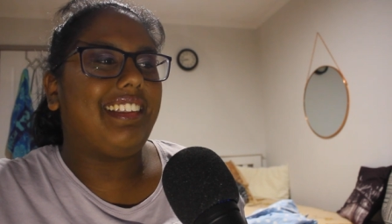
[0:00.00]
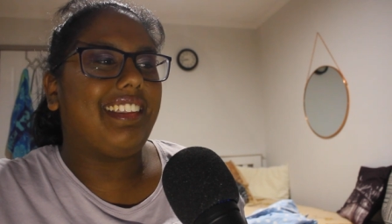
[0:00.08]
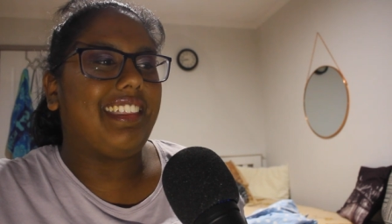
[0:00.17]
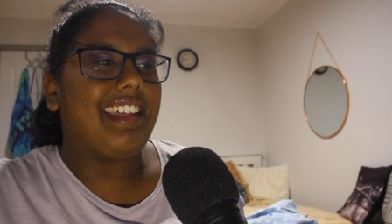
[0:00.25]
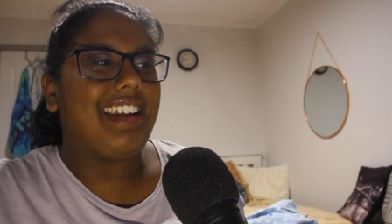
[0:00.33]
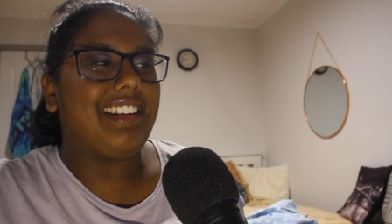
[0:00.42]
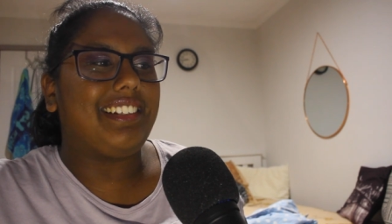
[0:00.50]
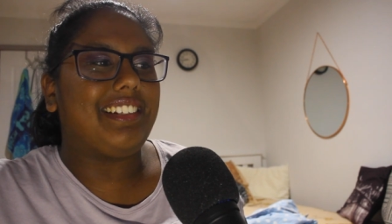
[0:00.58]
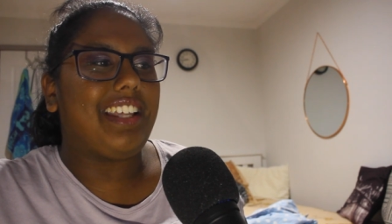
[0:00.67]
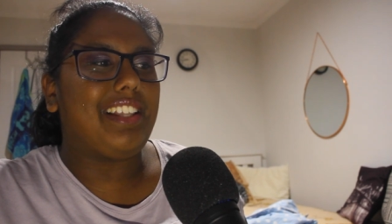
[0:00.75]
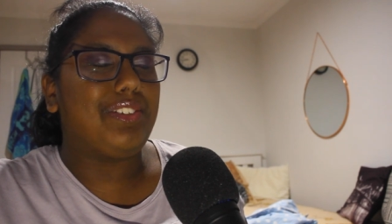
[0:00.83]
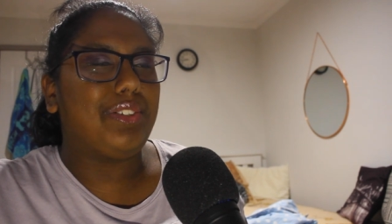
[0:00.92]

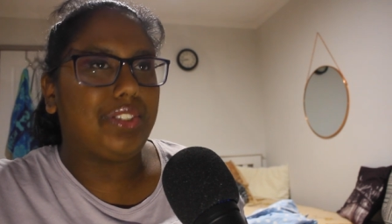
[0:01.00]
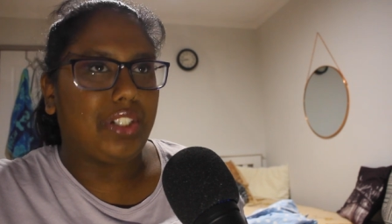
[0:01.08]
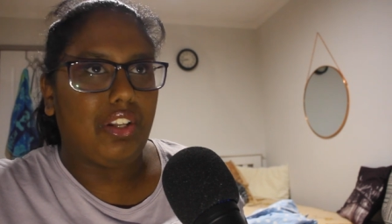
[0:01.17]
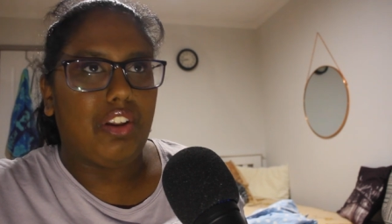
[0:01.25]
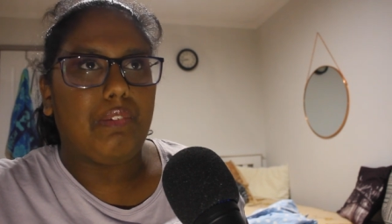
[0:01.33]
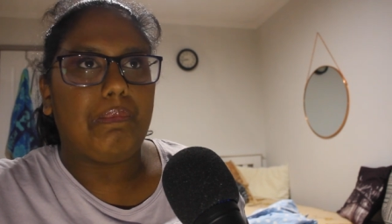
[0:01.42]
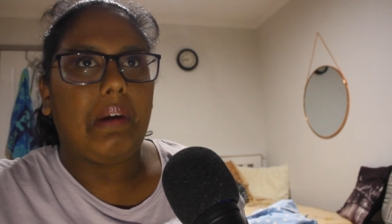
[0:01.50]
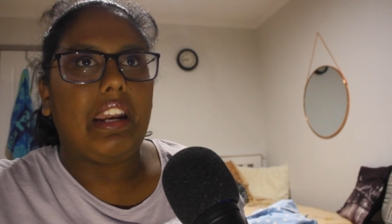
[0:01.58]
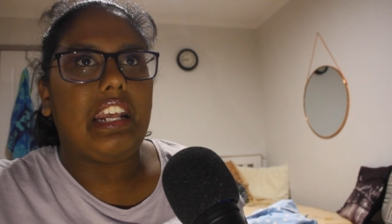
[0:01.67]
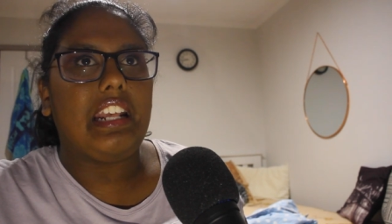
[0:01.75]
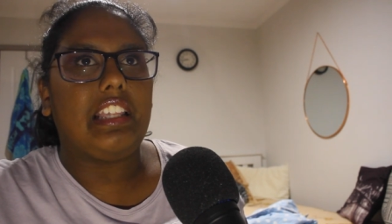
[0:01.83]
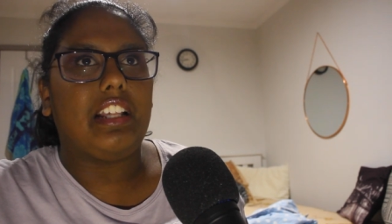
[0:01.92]
then they lose a lot of
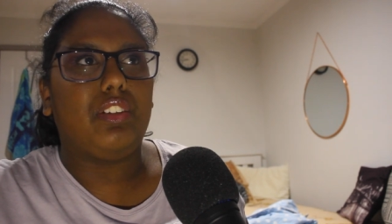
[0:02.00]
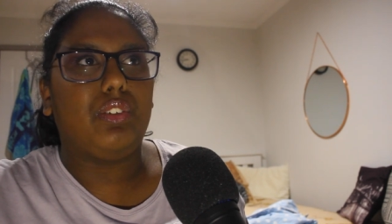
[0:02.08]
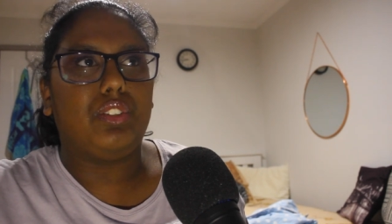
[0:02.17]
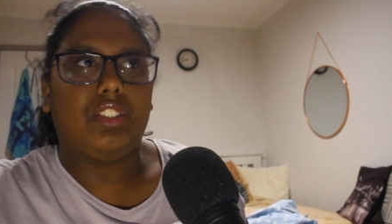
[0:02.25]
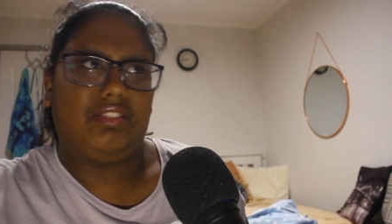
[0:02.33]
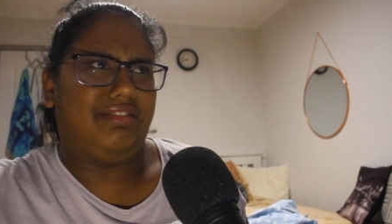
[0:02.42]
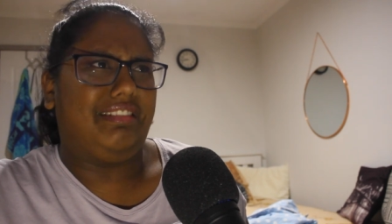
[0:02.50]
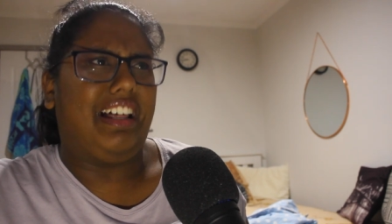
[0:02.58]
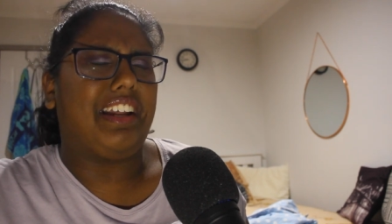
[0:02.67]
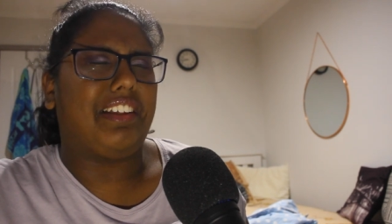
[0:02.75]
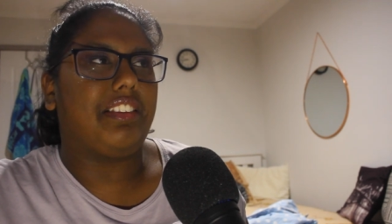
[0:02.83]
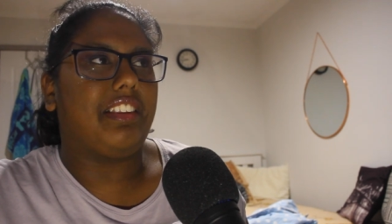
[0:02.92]
money. They lose,
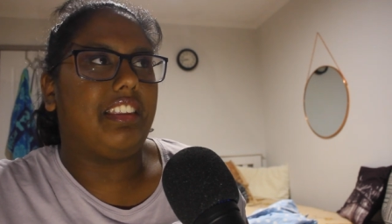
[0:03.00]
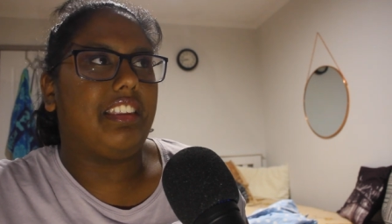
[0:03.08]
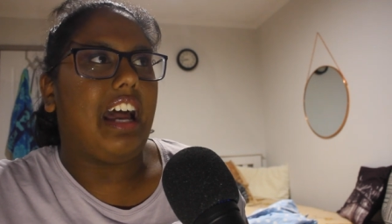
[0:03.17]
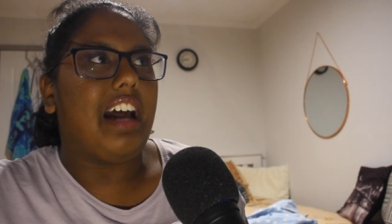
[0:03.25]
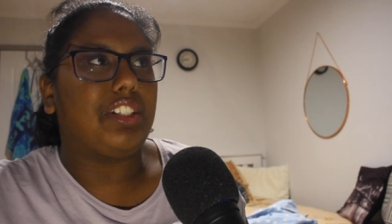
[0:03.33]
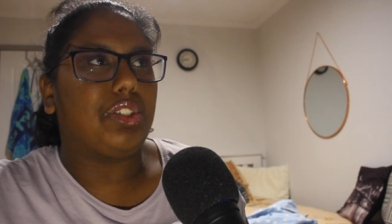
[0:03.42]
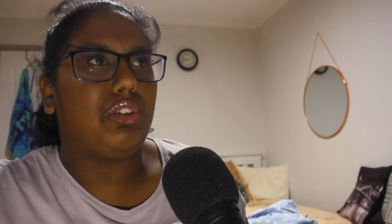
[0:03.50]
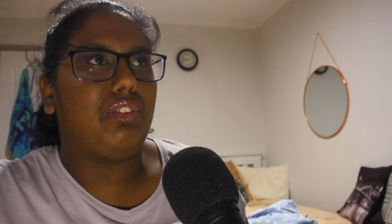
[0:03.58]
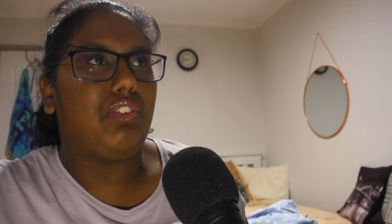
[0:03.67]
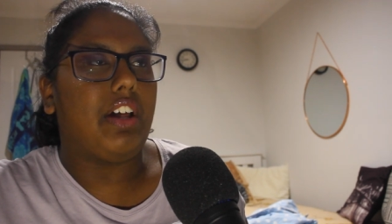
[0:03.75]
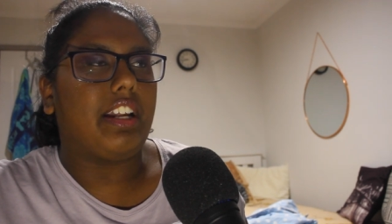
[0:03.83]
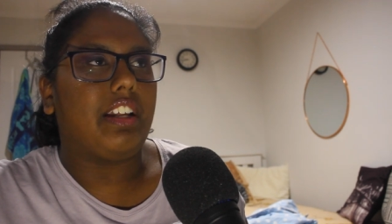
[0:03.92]
like, that sort
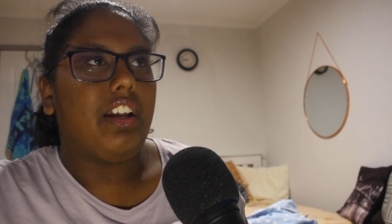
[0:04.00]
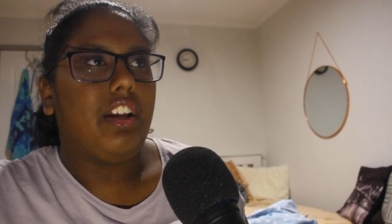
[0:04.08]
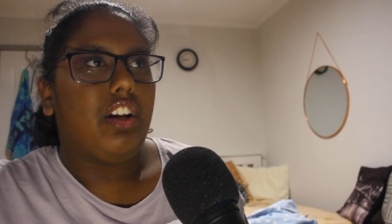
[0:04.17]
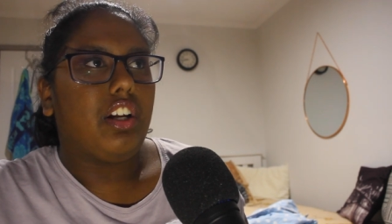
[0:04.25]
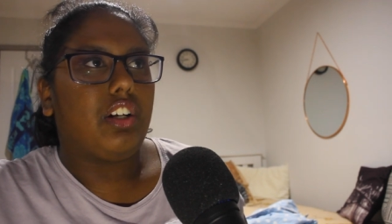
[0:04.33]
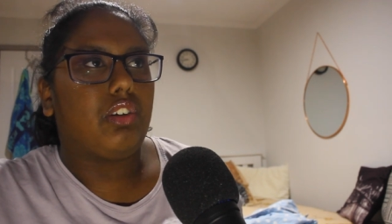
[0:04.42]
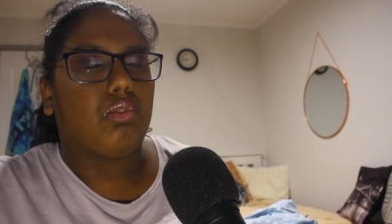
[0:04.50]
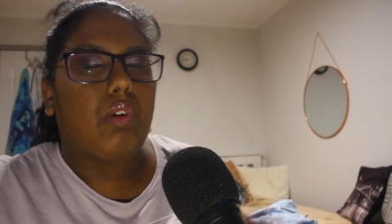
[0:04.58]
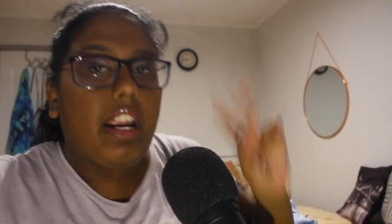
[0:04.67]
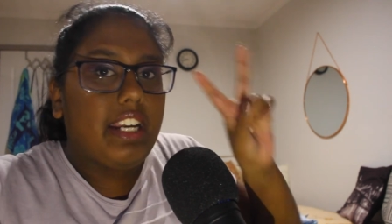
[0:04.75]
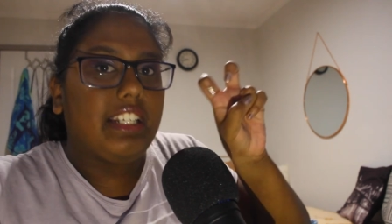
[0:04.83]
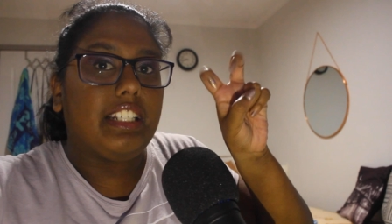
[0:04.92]
of, like,
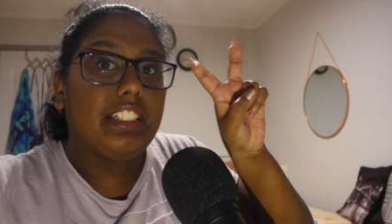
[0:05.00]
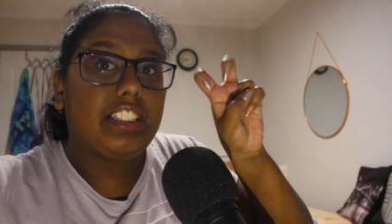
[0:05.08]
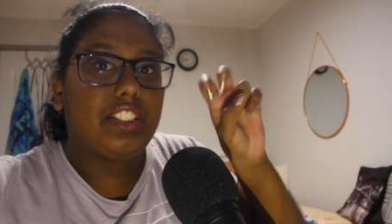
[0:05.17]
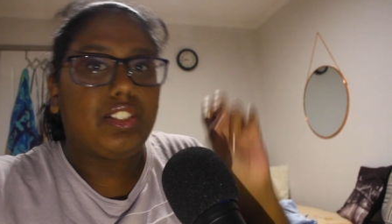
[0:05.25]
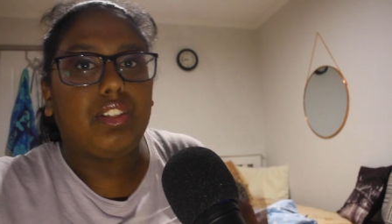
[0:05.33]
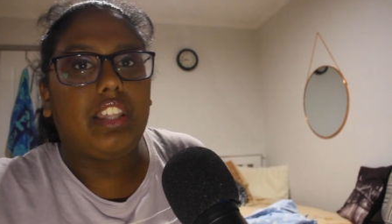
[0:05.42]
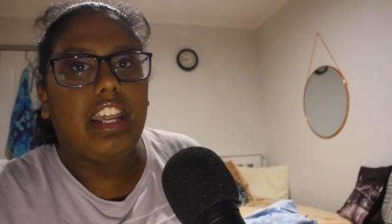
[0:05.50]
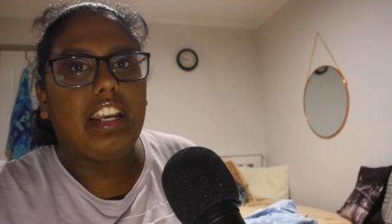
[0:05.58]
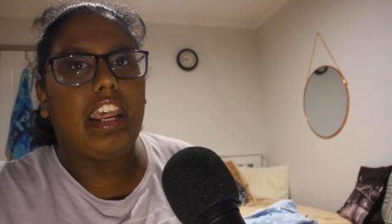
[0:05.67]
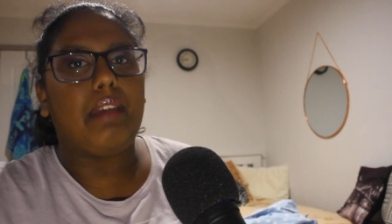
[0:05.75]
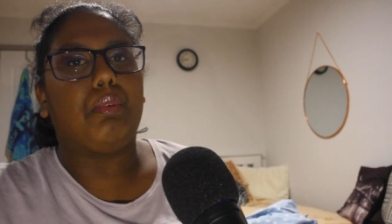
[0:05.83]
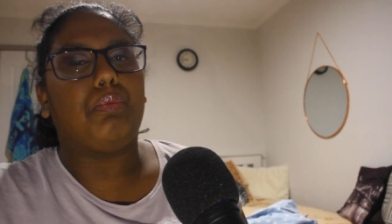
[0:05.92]
greatness to their
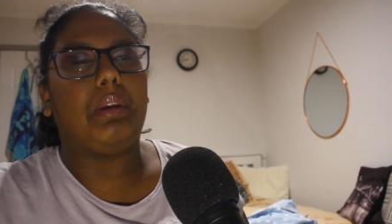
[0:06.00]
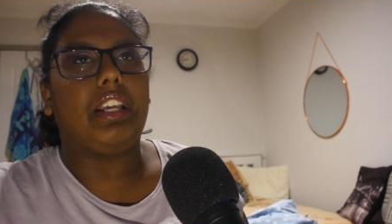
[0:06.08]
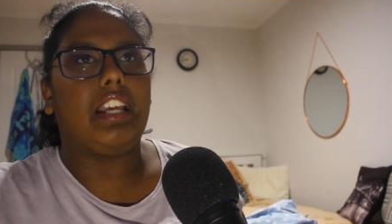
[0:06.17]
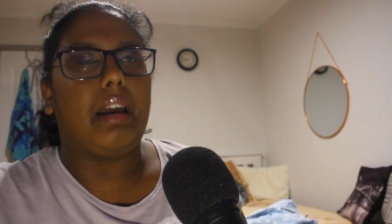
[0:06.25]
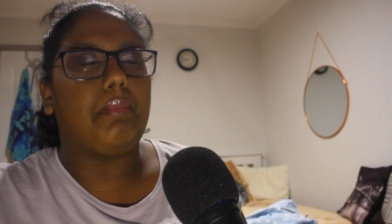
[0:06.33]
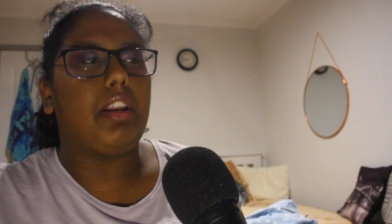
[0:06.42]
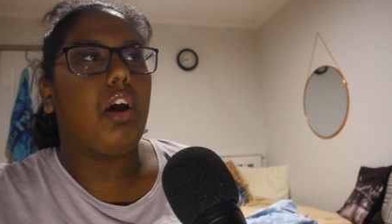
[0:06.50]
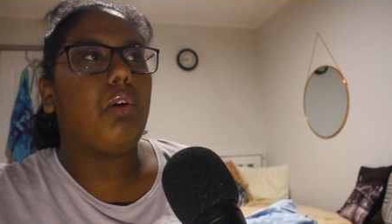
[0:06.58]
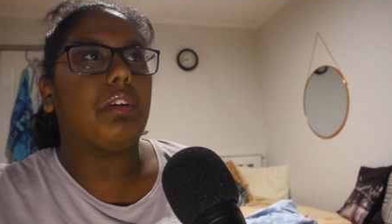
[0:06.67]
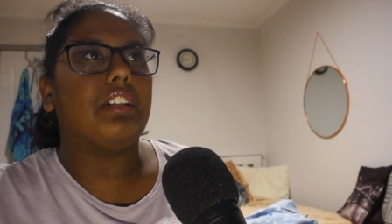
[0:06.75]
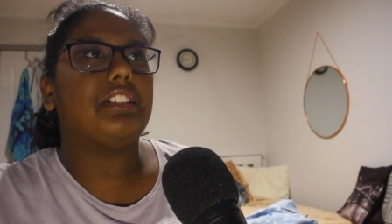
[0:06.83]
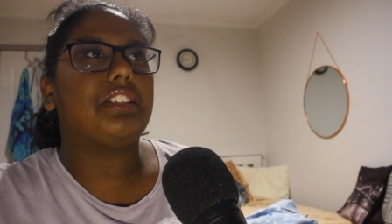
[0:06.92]
name of being
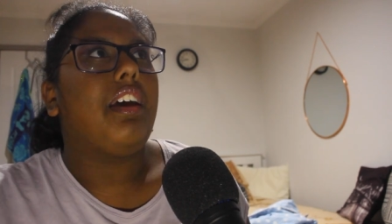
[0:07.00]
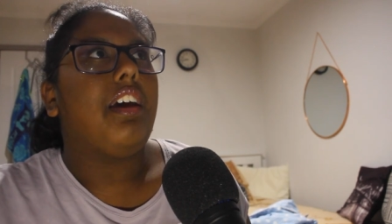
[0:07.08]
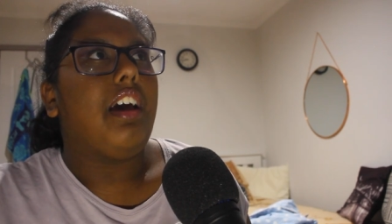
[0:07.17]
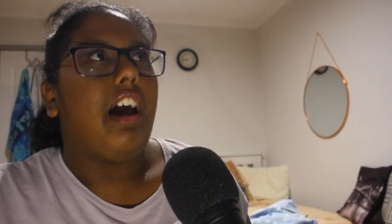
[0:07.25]
Kaminoans.